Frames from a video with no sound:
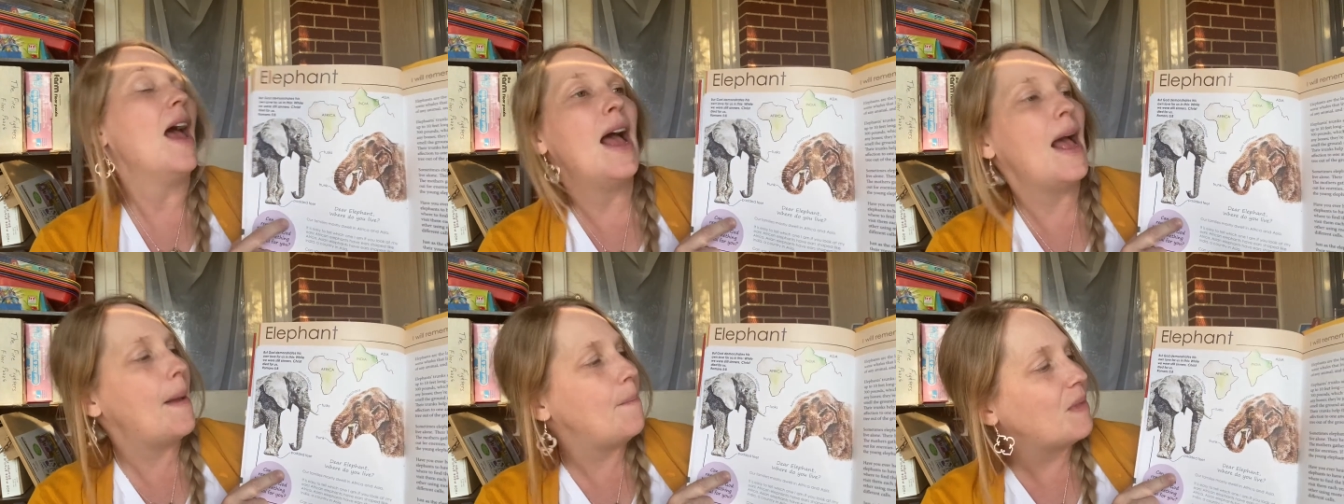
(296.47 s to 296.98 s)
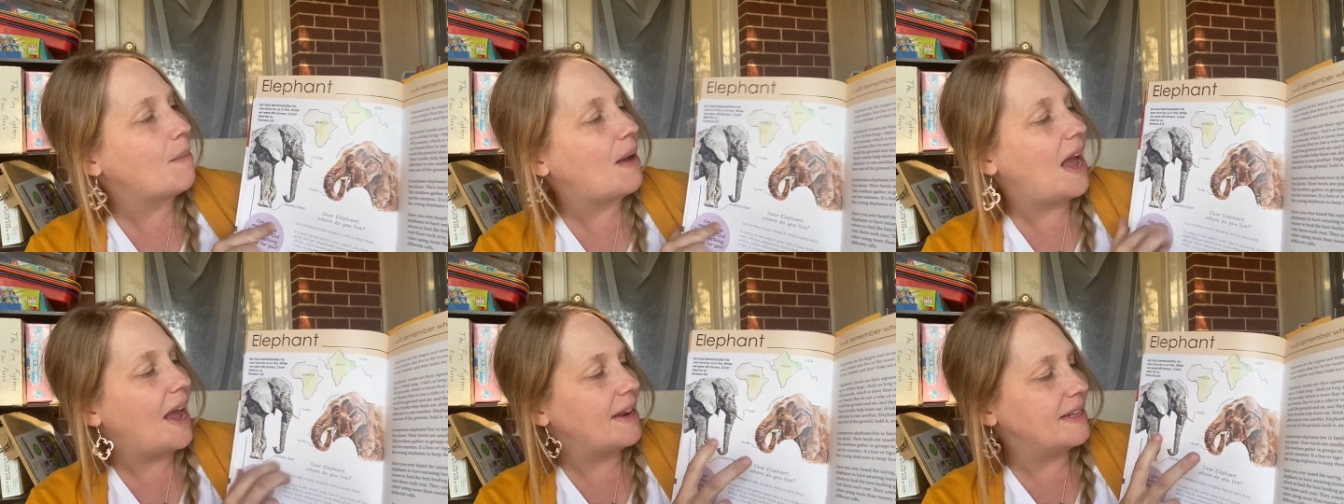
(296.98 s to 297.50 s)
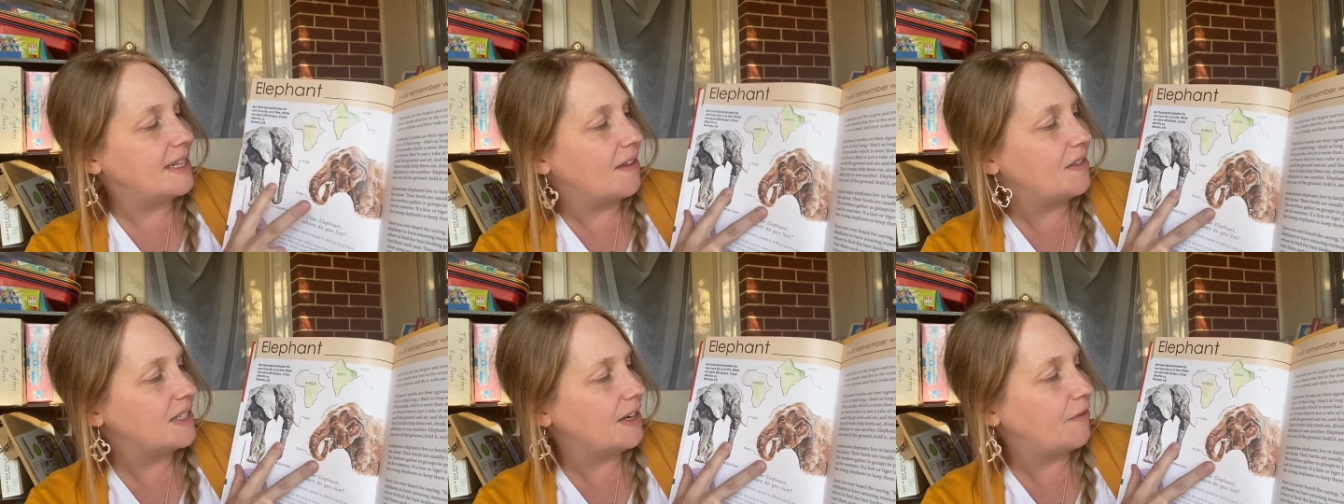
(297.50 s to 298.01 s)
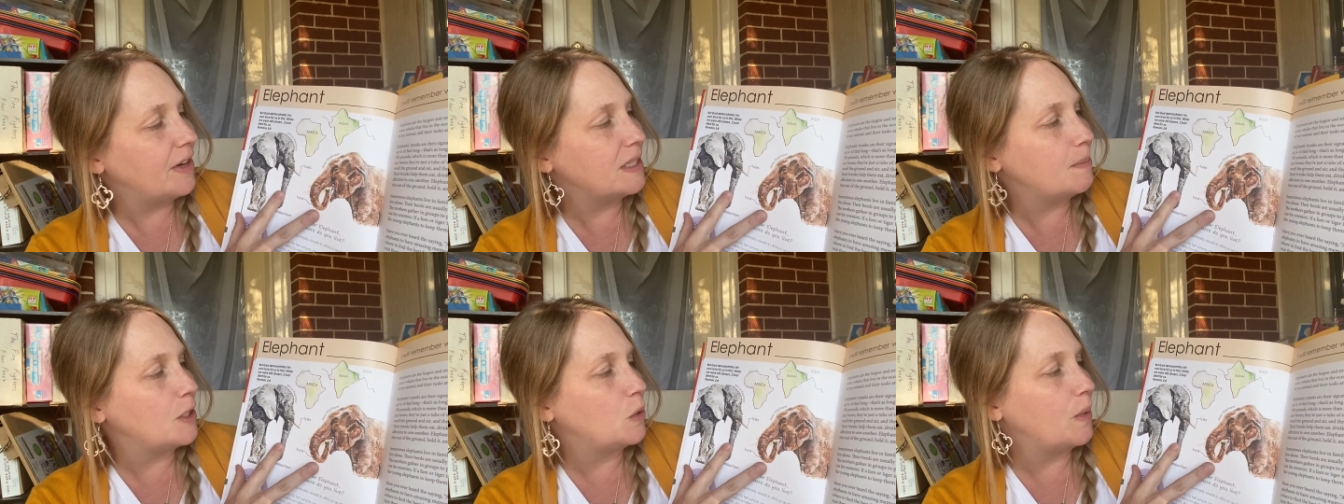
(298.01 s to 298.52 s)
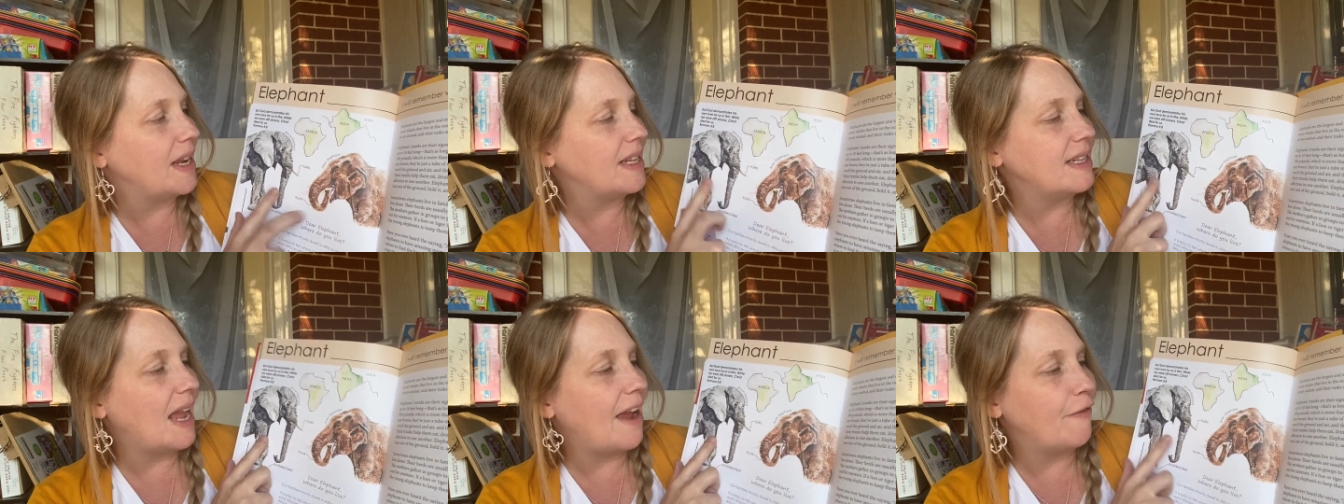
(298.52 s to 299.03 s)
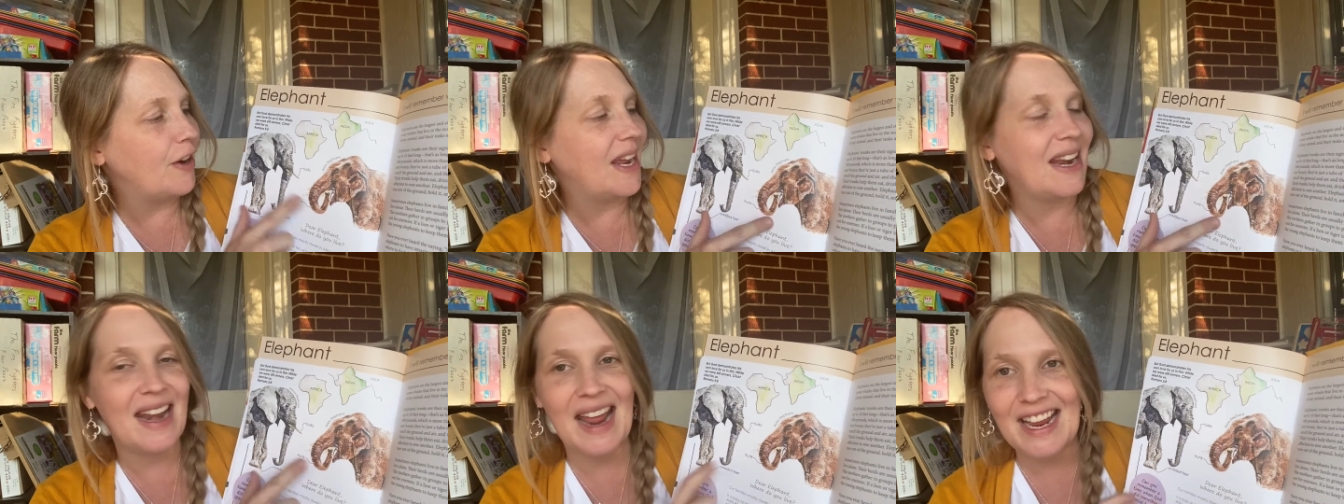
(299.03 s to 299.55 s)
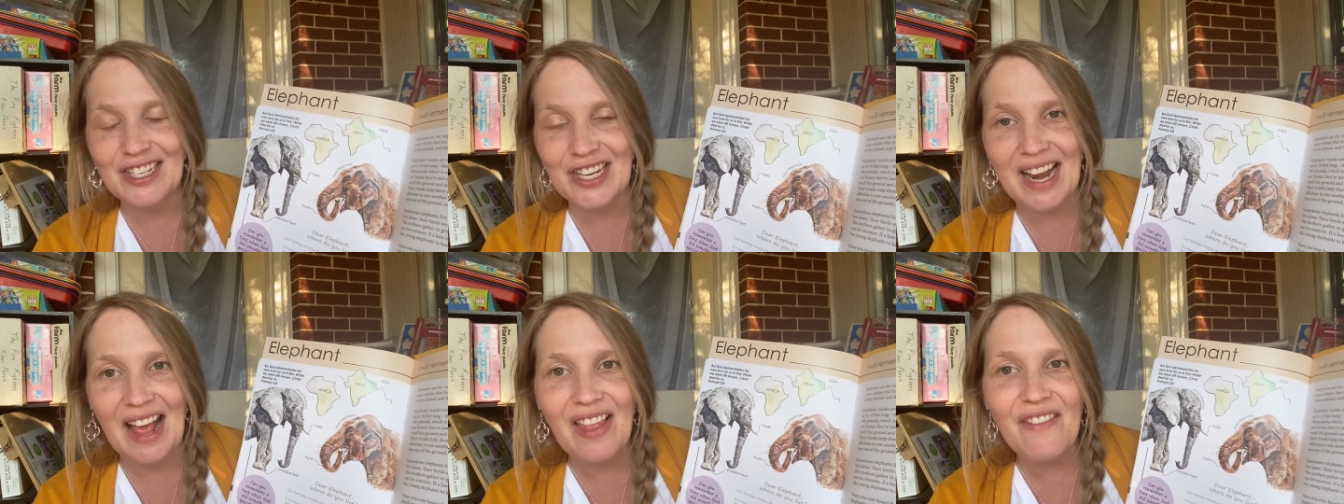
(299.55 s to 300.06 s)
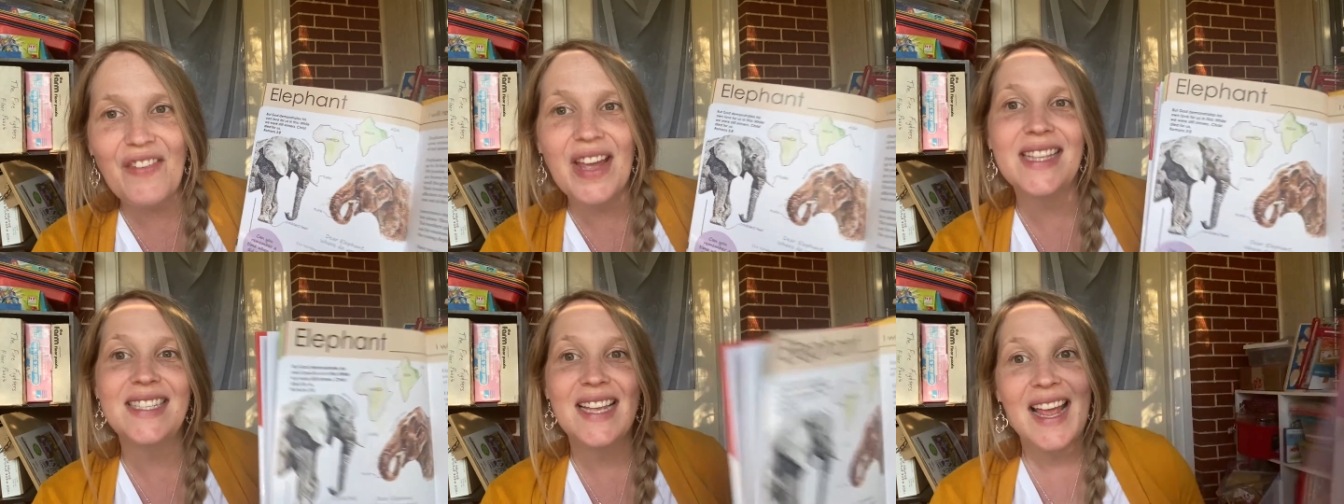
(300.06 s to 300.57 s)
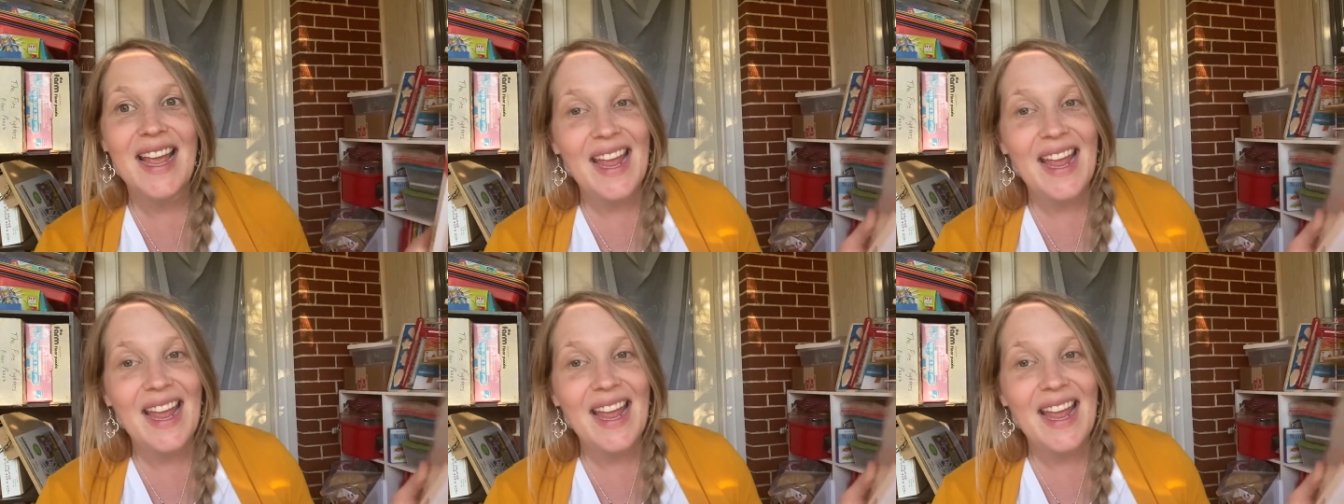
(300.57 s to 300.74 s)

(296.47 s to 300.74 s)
about how to tell the difference between African and Asian elephants.